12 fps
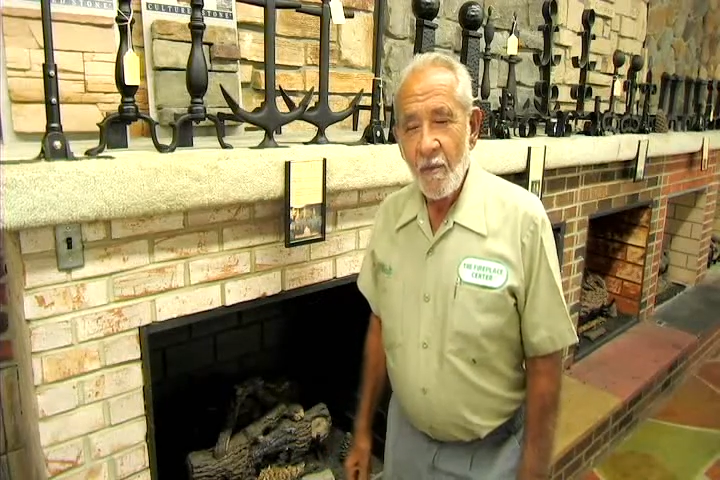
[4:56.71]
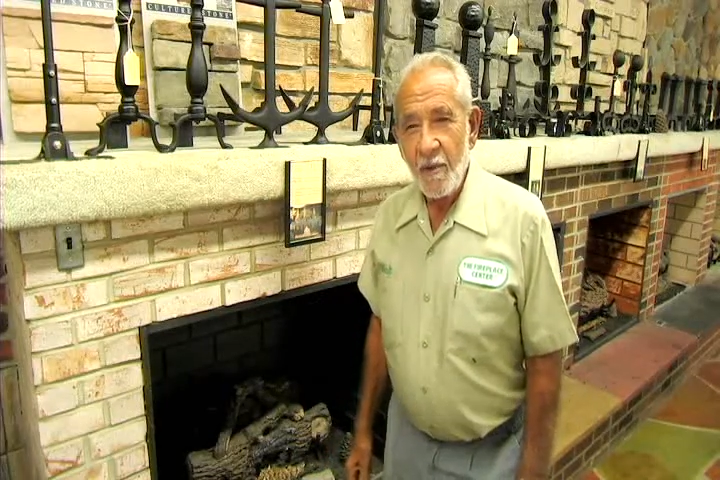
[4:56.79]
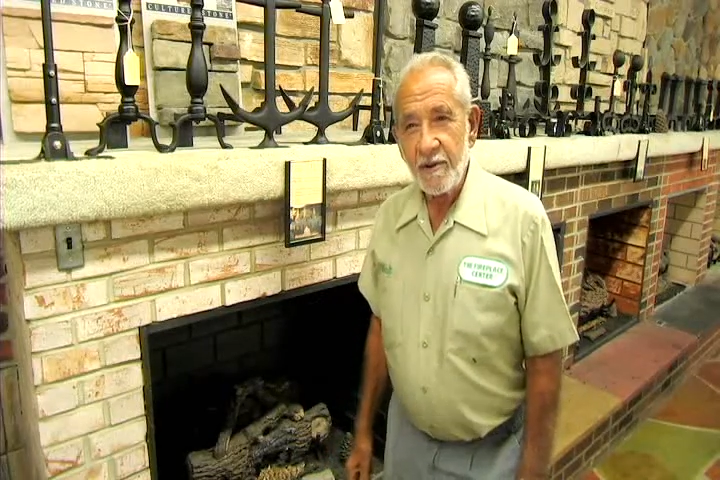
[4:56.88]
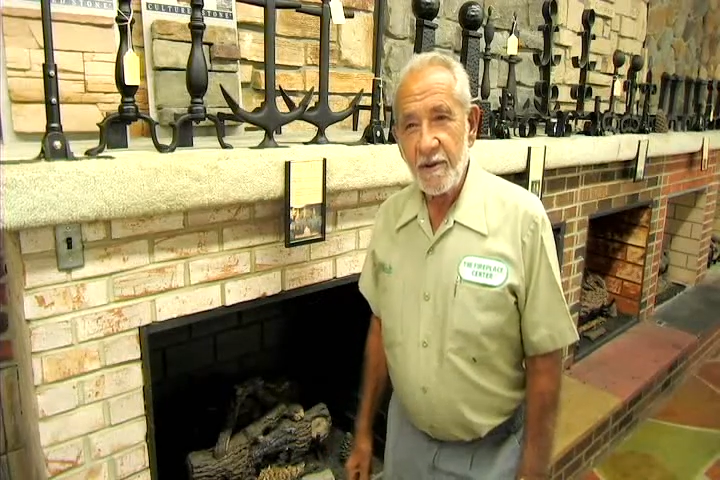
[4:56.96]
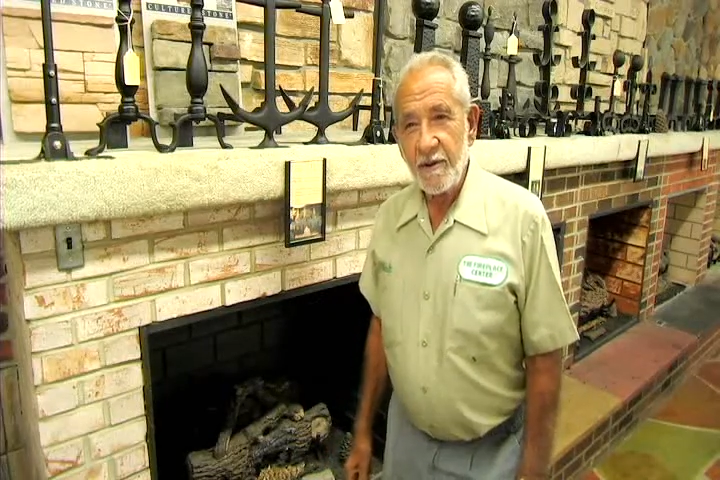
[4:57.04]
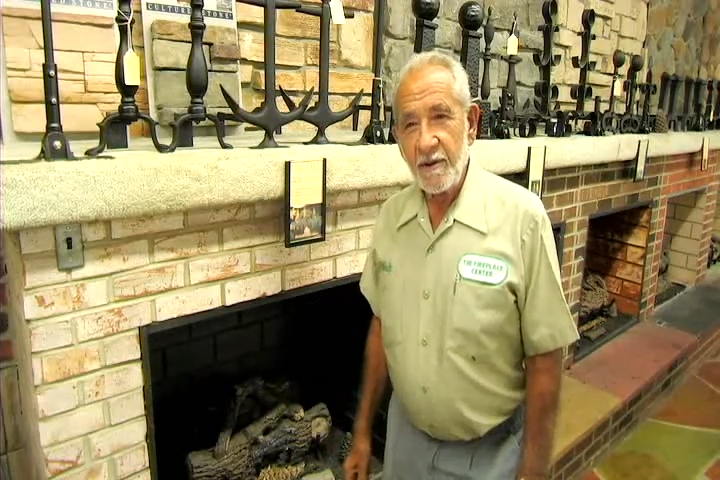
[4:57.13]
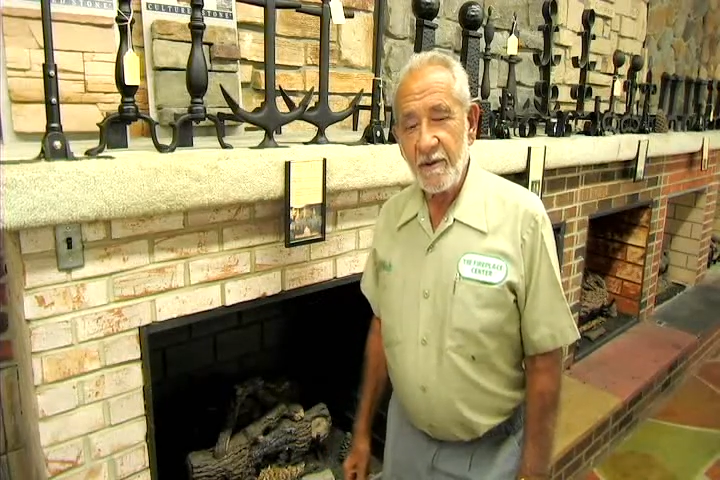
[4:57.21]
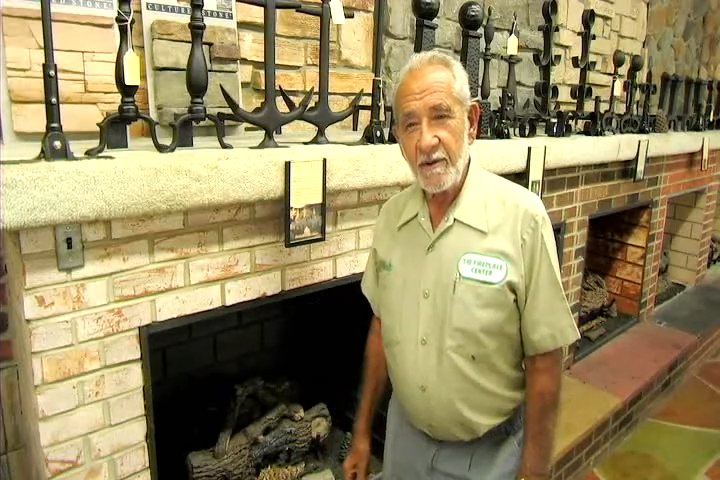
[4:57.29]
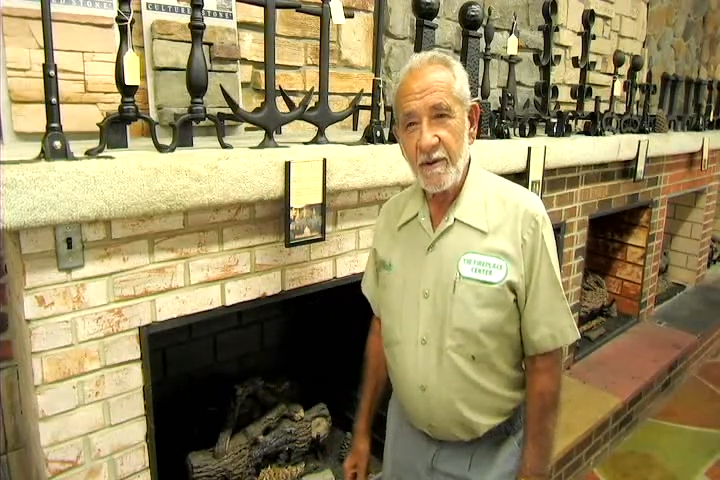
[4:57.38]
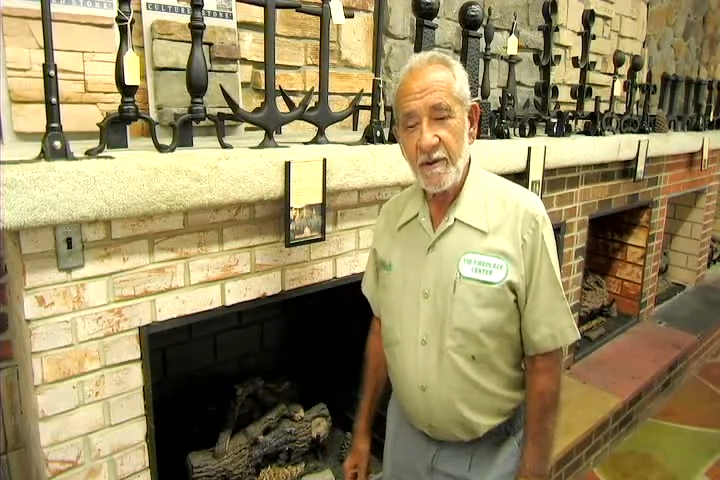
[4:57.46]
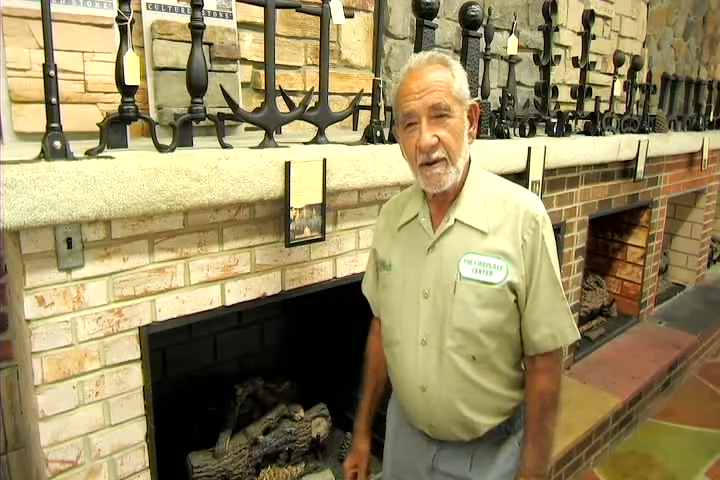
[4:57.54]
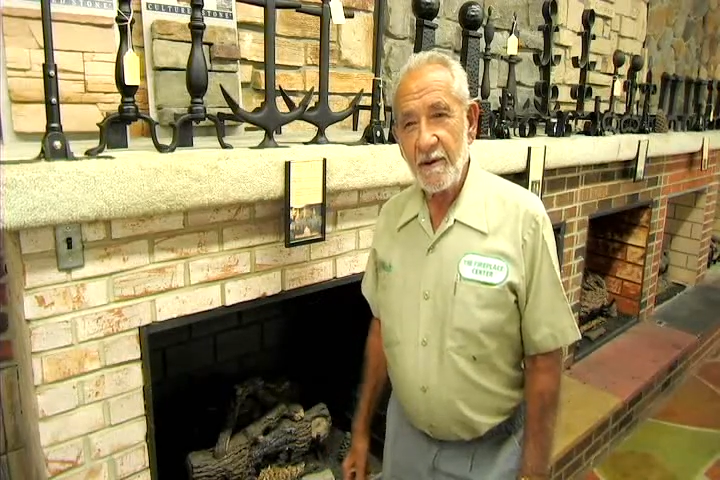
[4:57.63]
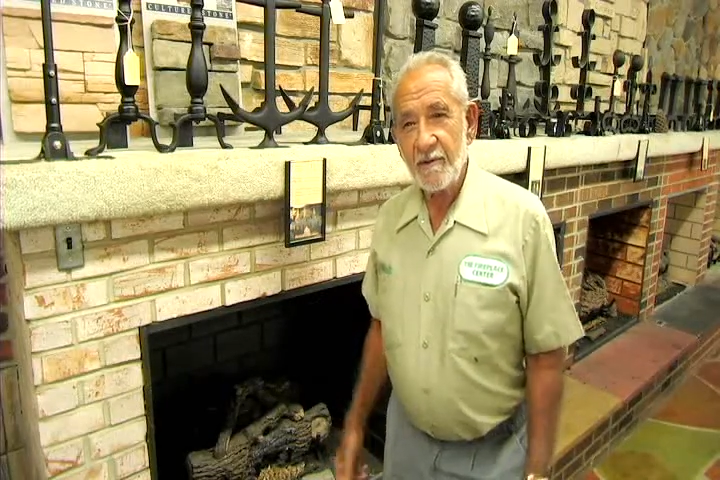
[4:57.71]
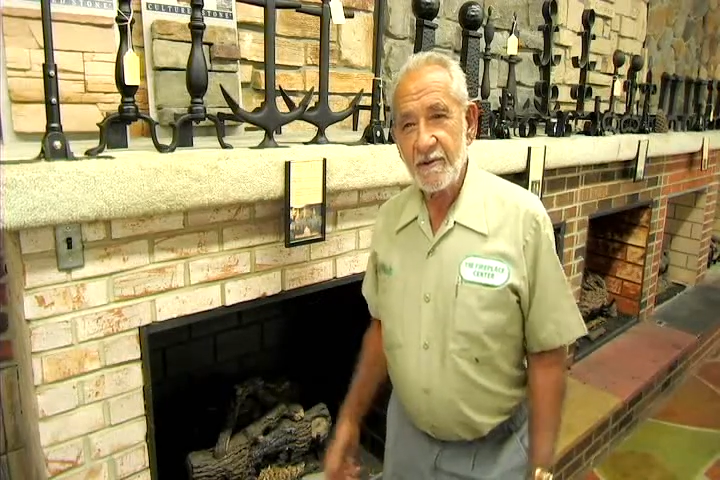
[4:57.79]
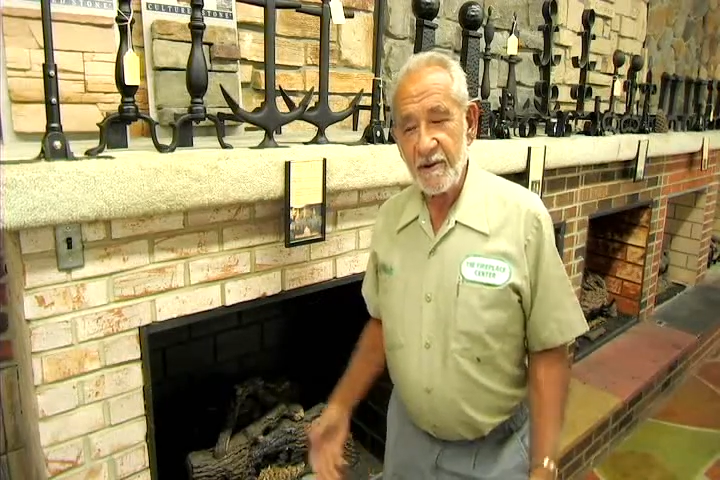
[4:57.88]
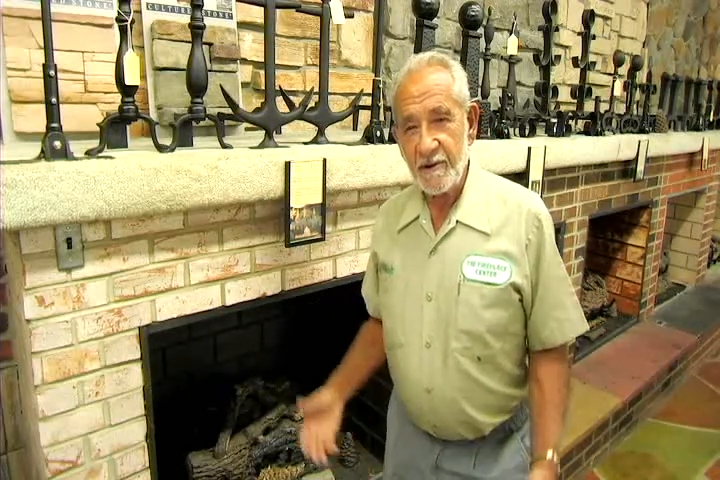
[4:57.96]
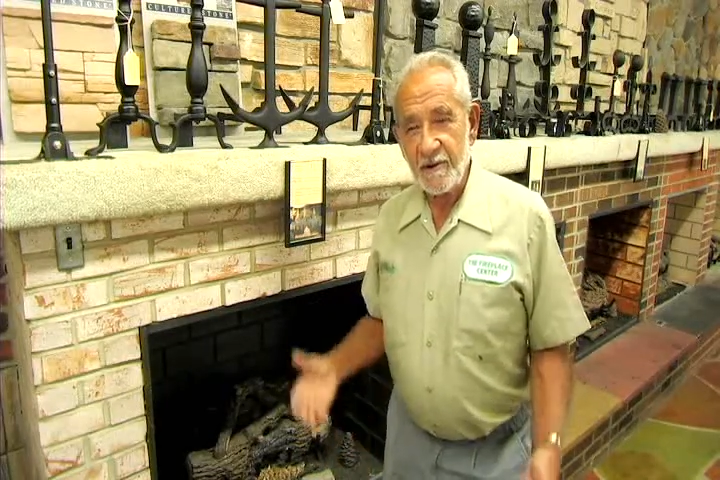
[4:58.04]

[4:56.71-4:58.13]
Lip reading: But it was a